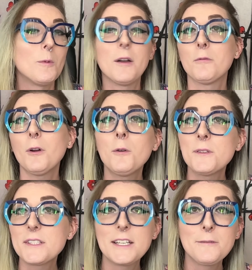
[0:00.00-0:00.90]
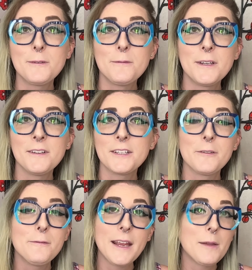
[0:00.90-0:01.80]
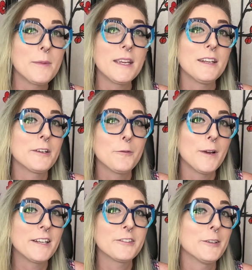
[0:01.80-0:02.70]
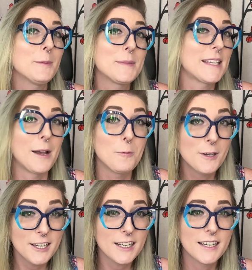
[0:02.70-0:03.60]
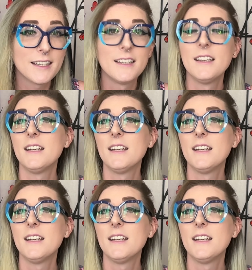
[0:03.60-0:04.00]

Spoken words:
What roles do you fulfill in your family and your friend groups at work?